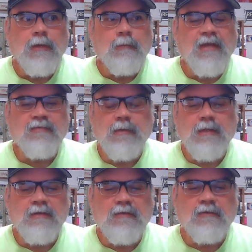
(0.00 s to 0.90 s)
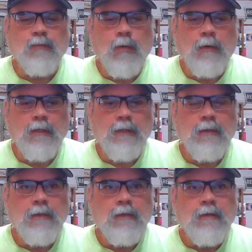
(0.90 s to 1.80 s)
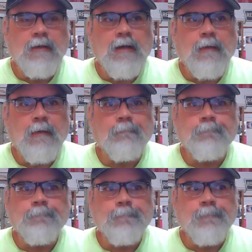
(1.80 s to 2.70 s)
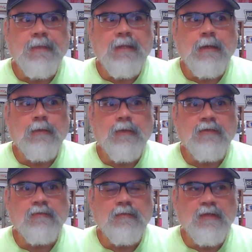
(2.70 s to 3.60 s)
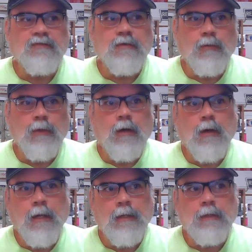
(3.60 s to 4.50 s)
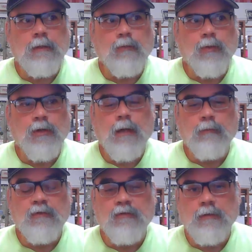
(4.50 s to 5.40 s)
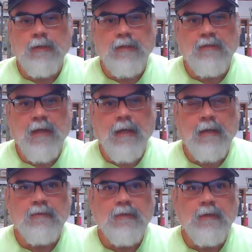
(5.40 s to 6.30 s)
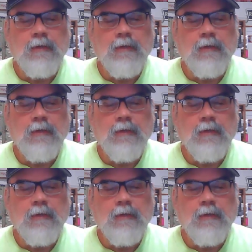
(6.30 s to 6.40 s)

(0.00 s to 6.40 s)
Basically just wording. This year we are adding, and we're not returning the tags,